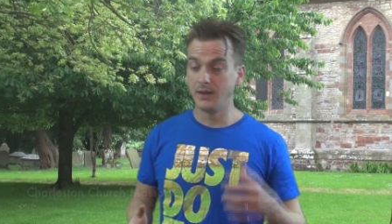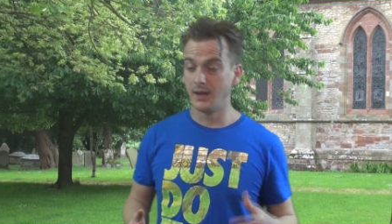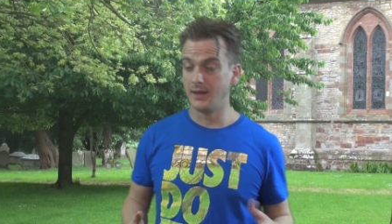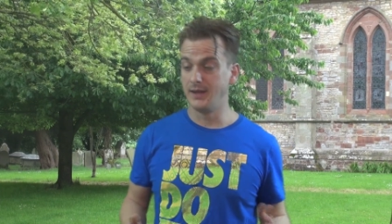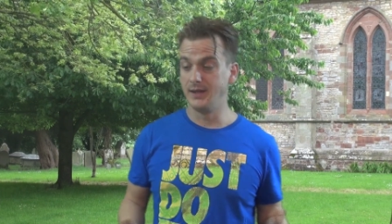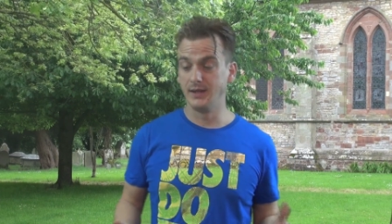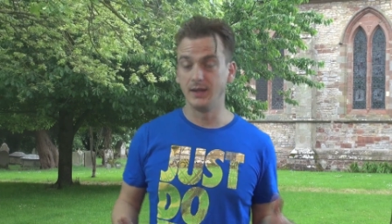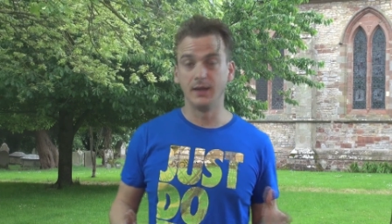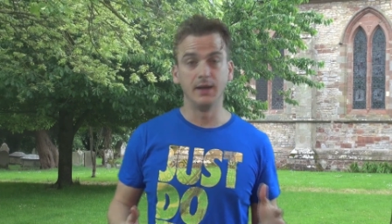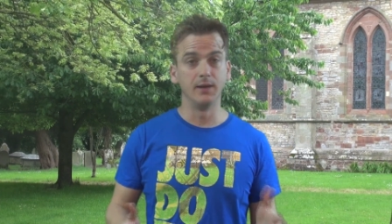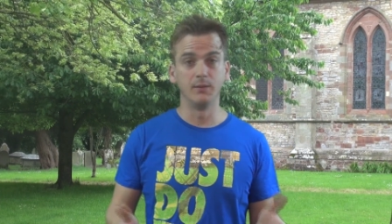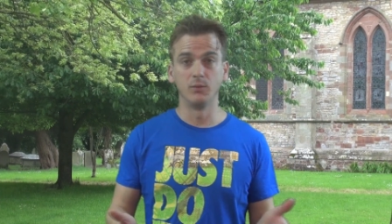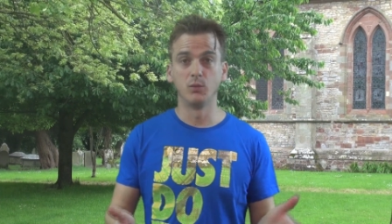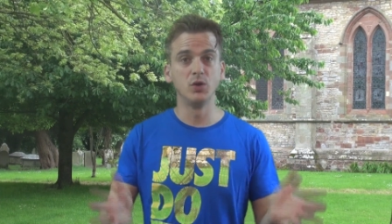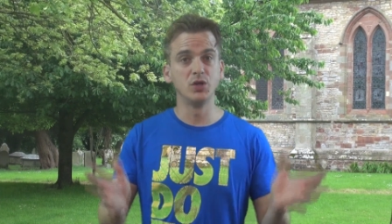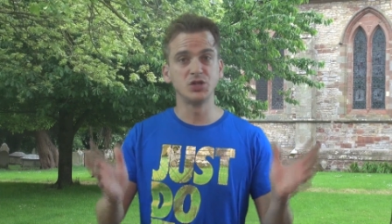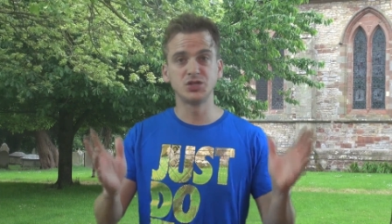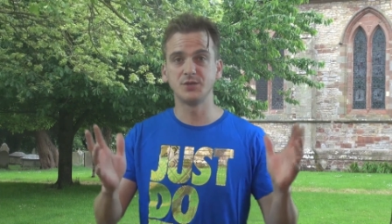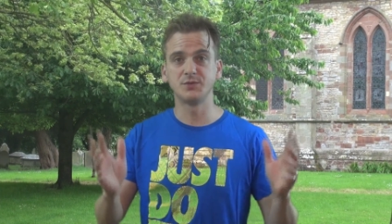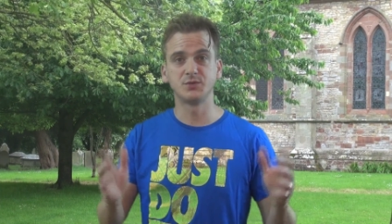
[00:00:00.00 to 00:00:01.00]
he
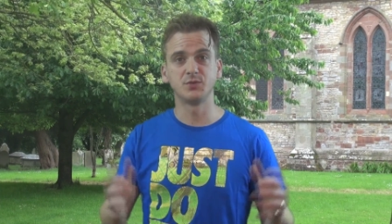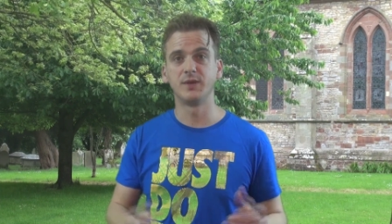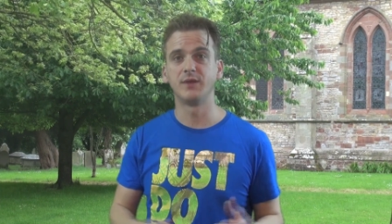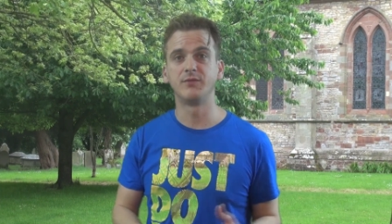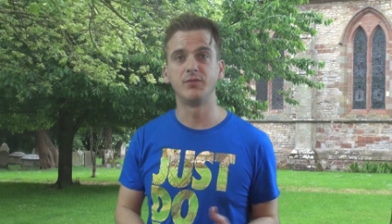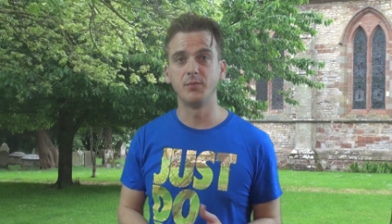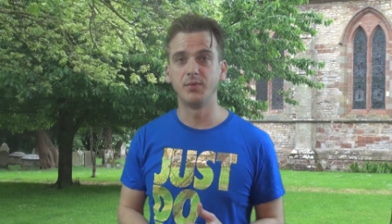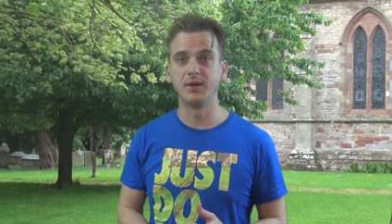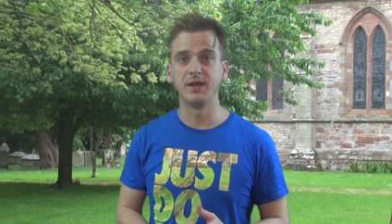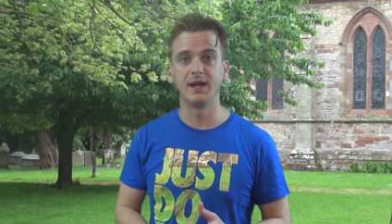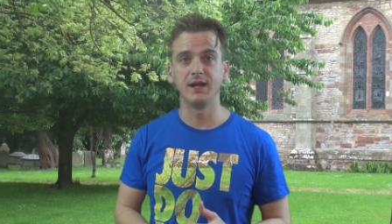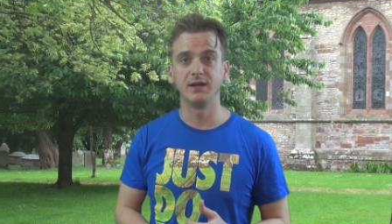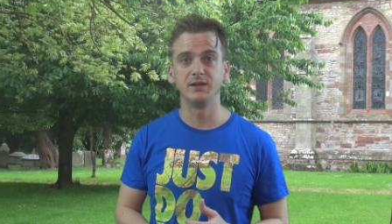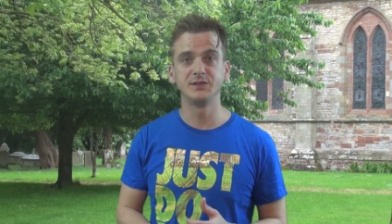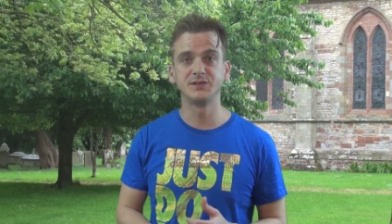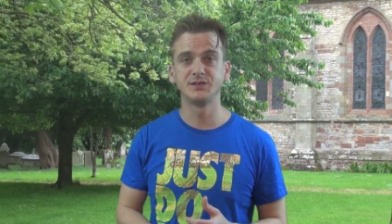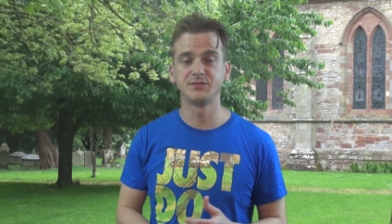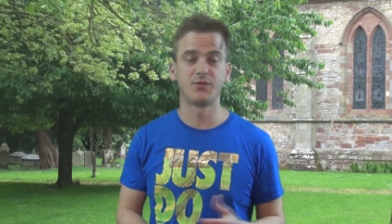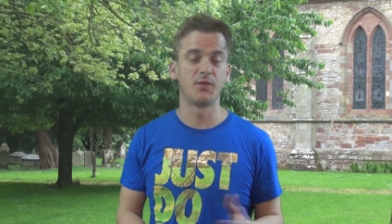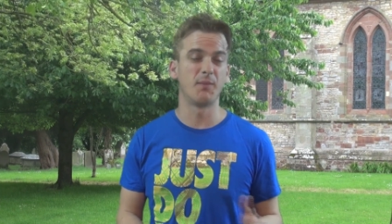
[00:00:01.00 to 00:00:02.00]
worshipped with everybody
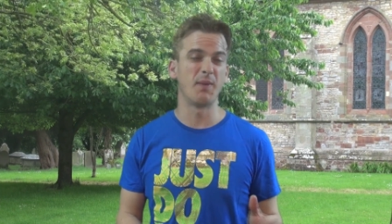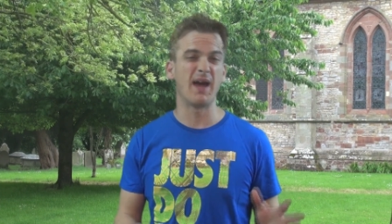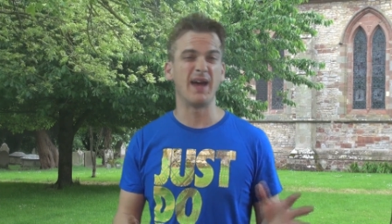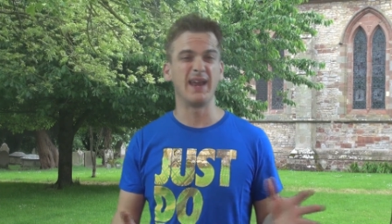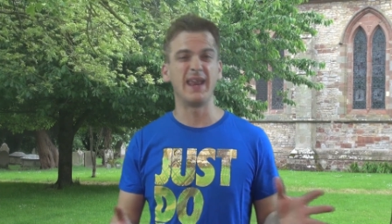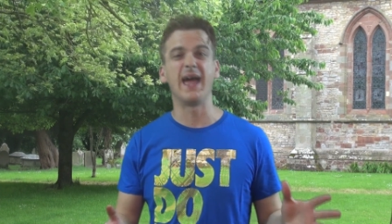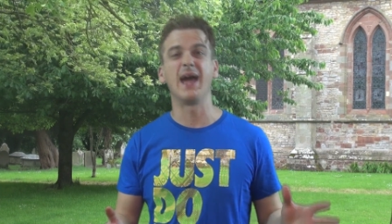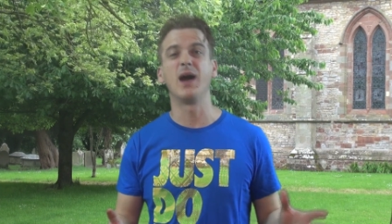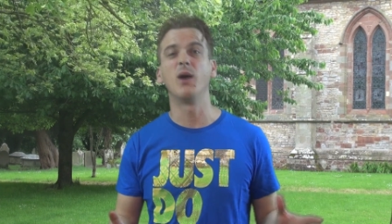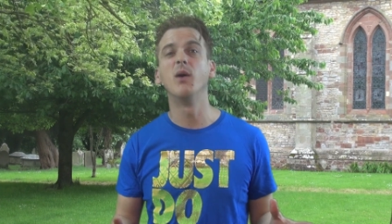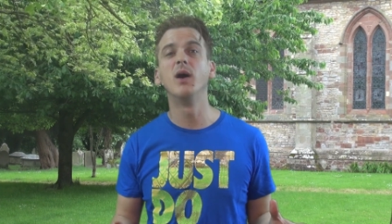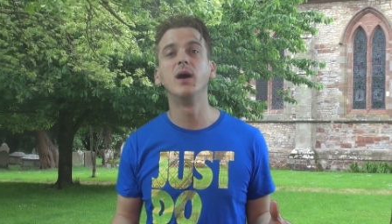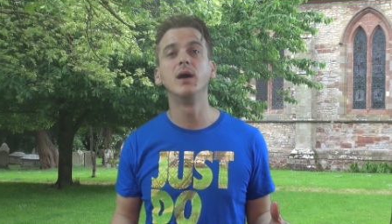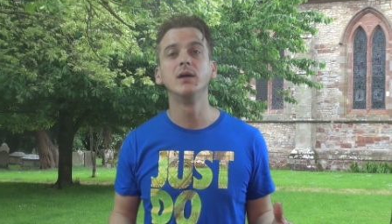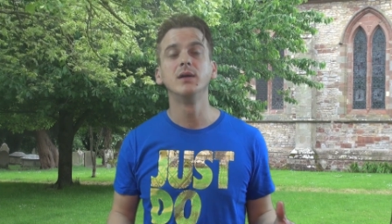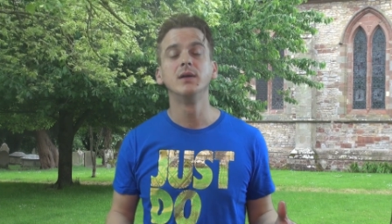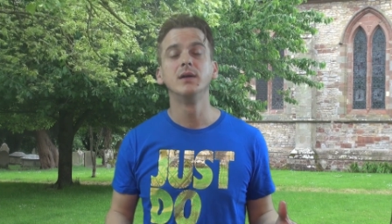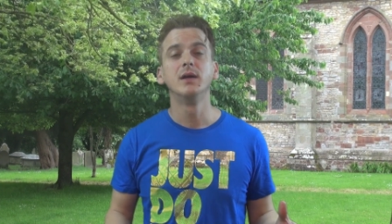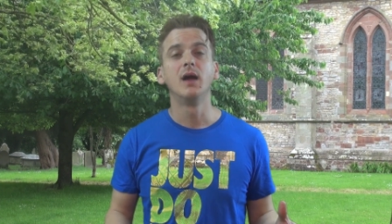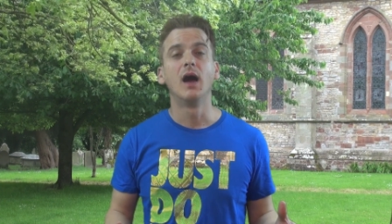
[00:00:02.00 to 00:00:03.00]
else for about an
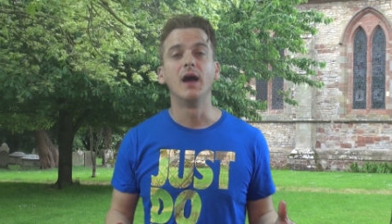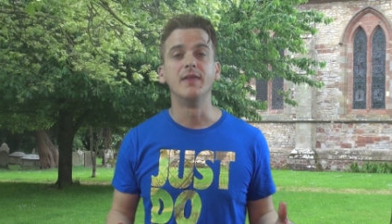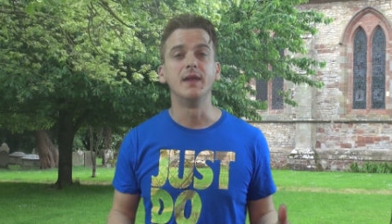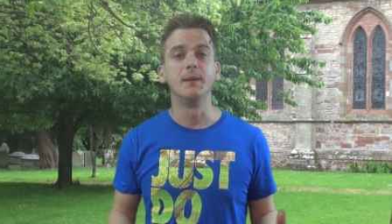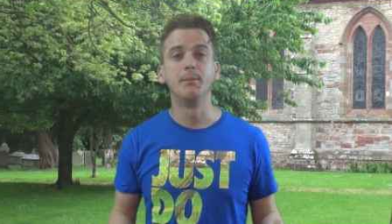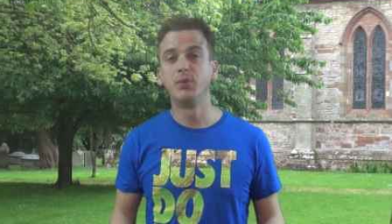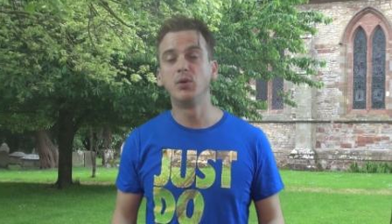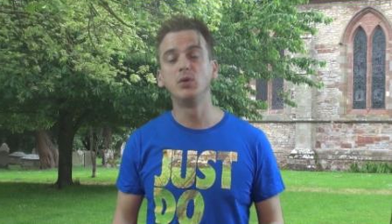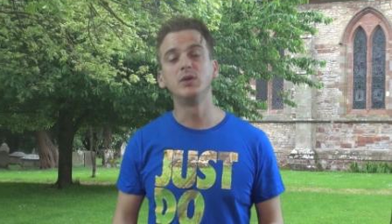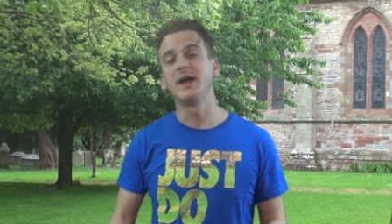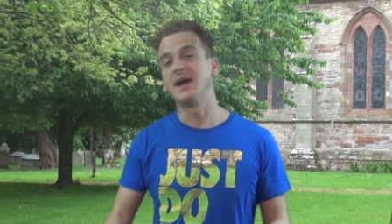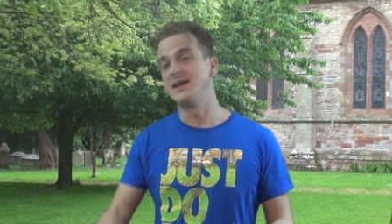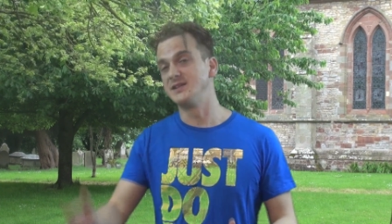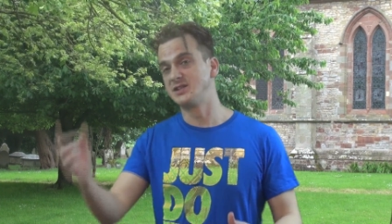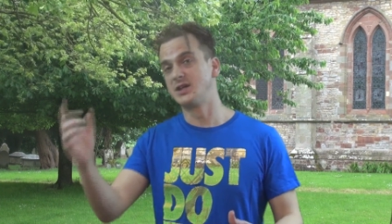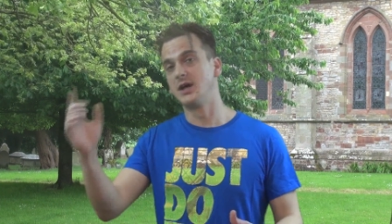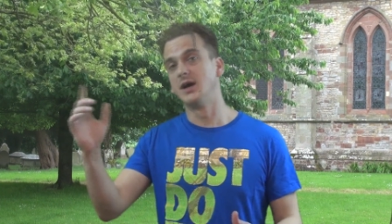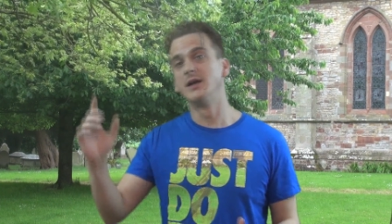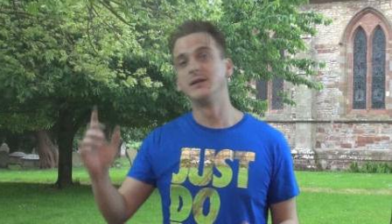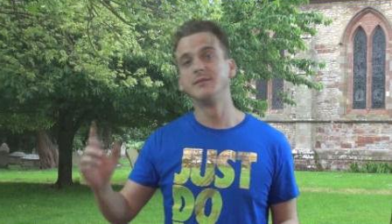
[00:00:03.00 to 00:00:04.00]
hour and then pulled out
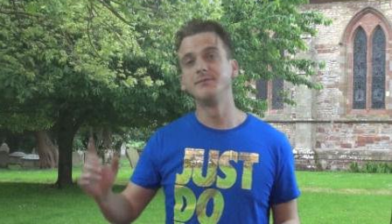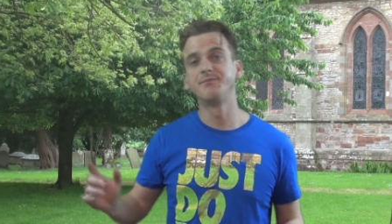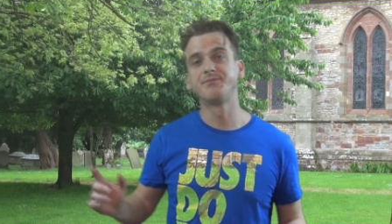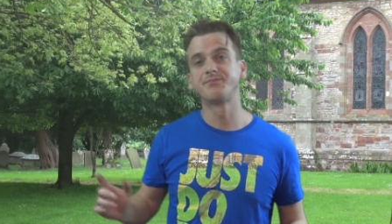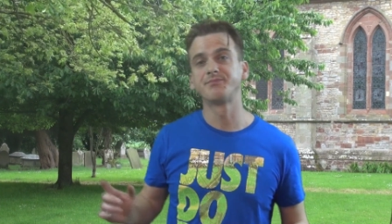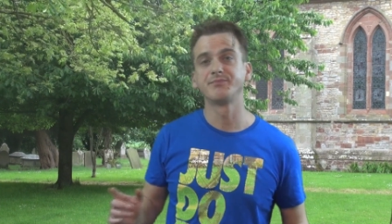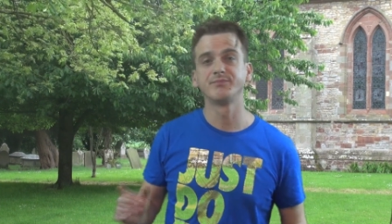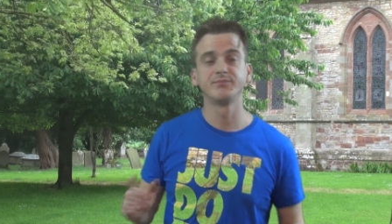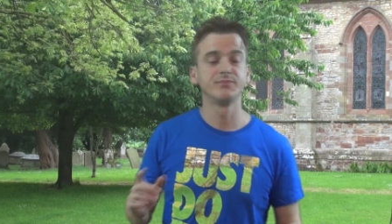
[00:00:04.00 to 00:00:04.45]
his gun